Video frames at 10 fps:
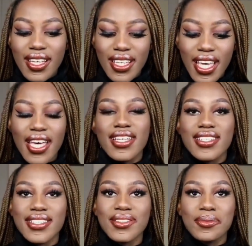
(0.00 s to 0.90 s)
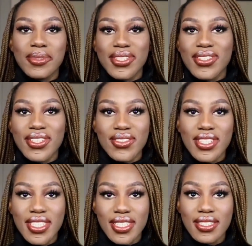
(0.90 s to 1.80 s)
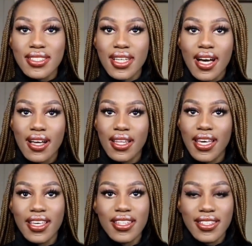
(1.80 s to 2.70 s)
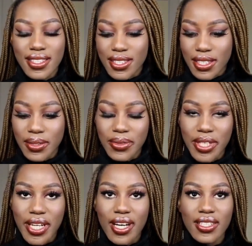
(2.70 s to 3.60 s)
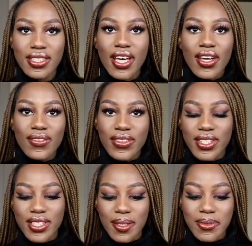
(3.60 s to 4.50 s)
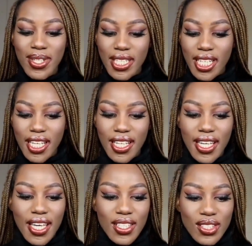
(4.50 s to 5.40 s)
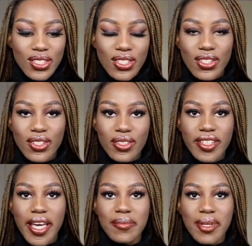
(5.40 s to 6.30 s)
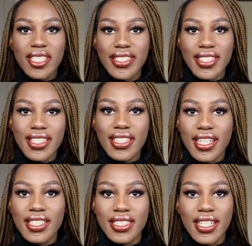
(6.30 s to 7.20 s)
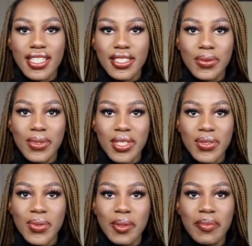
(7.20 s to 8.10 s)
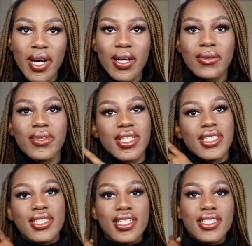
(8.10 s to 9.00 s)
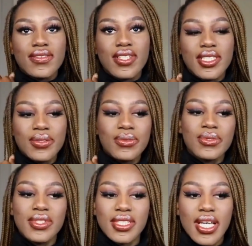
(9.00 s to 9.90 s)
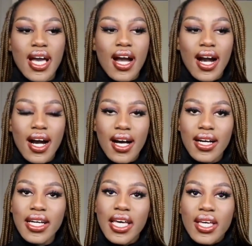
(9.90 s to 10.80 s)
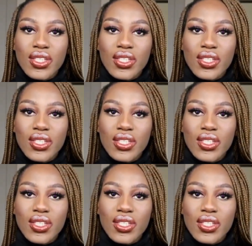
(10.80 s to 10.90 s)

Yeah, it'll be so interesting to see how like this is gonna work out for the top 20. So yeah, basically, like I said, I don't want to talk about what the next face awards are.